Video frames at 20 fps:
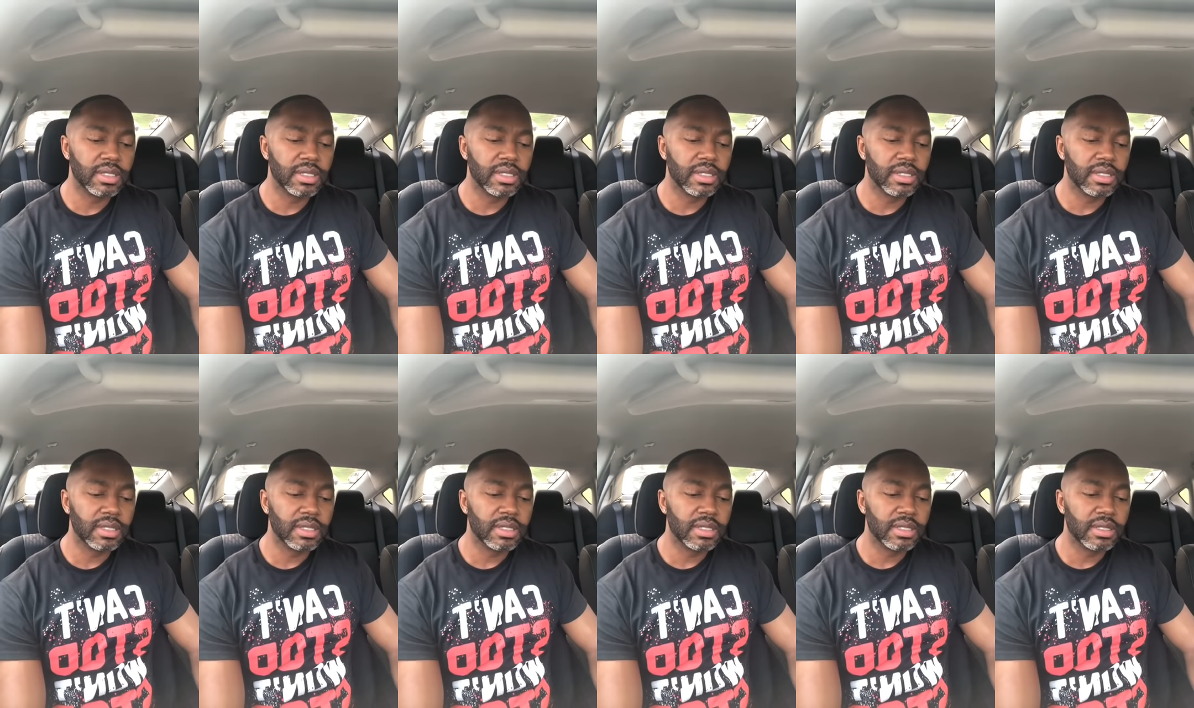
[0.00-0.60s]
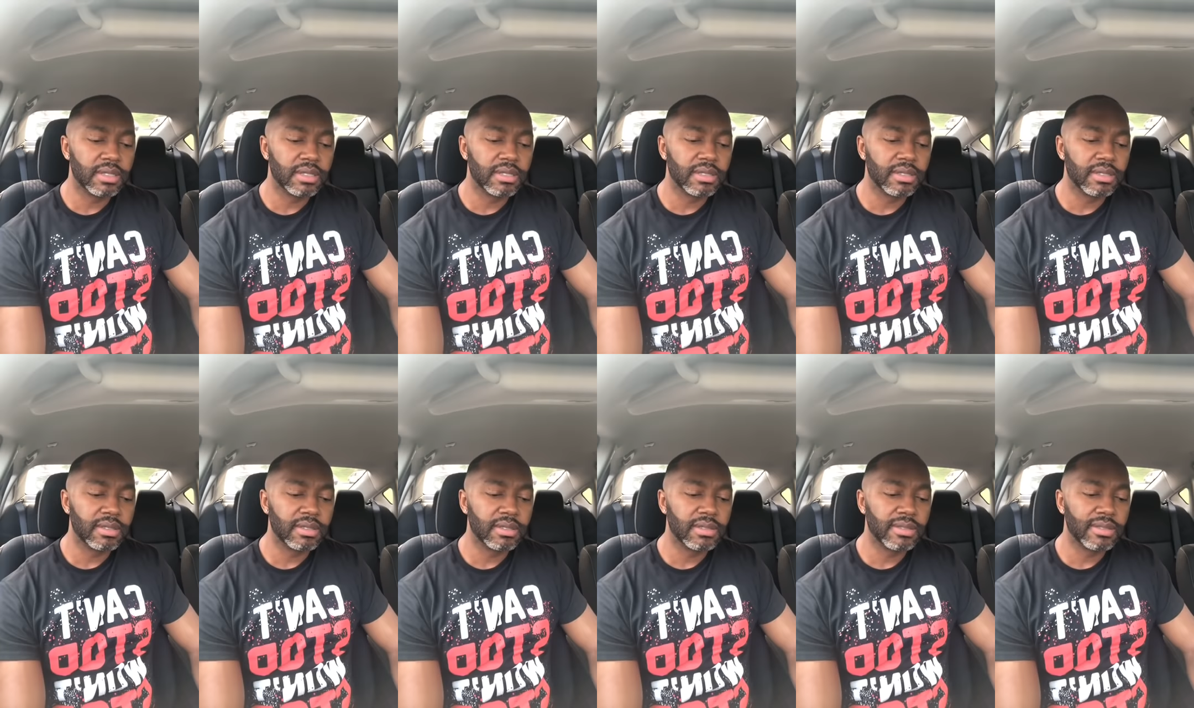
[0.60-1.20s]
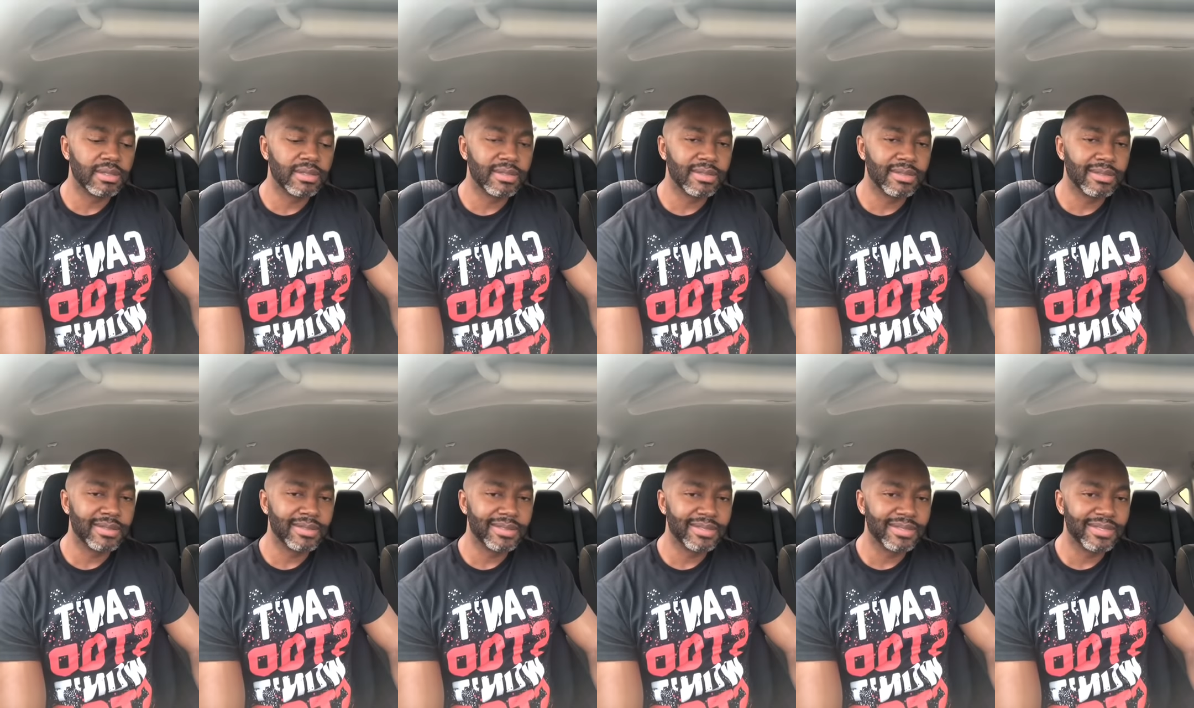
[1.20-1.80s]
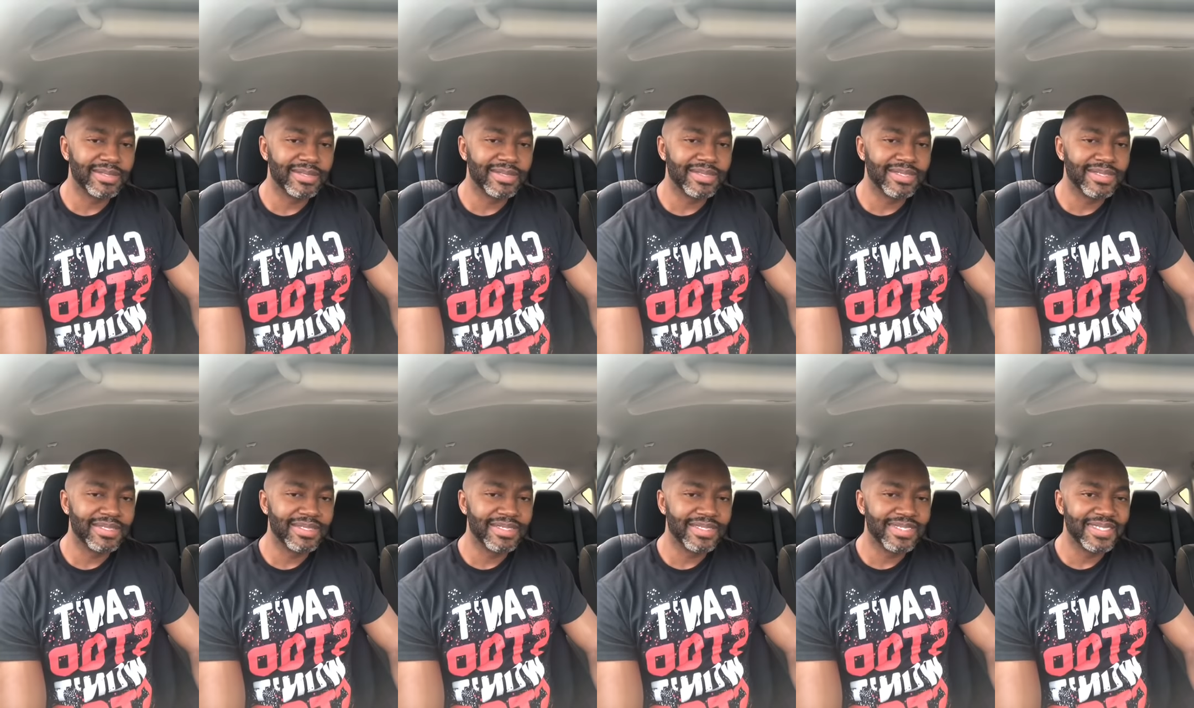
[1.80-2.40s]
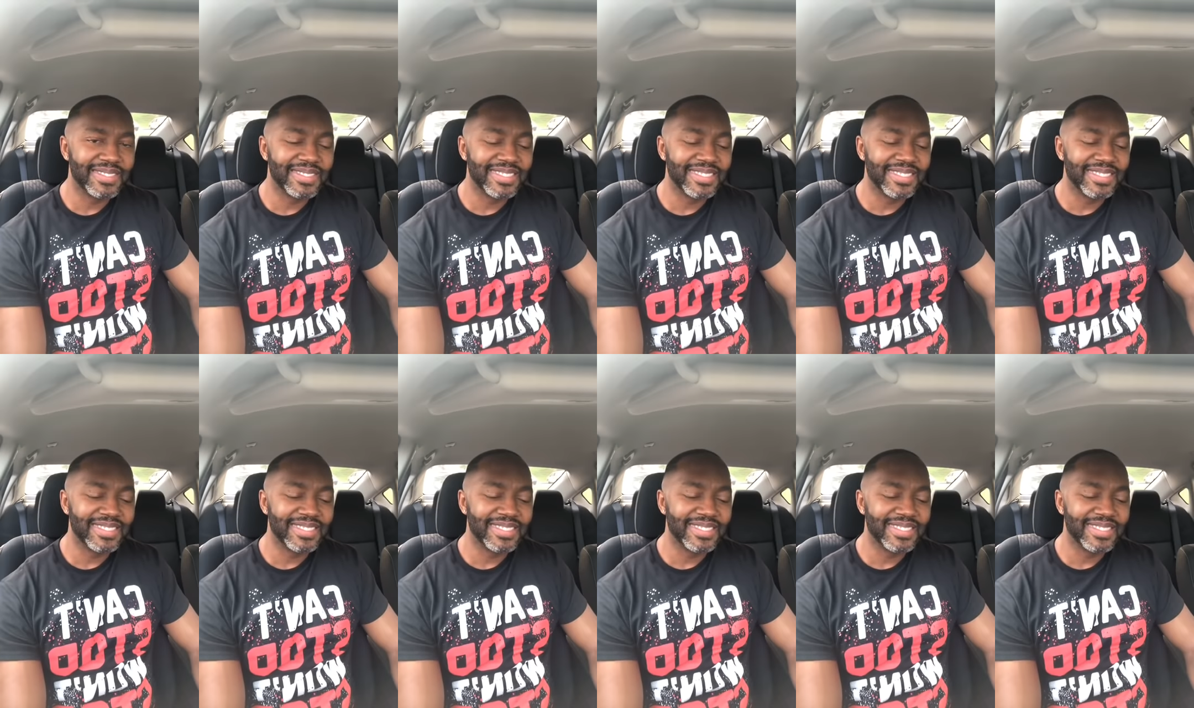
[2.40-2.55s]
(no one is talking)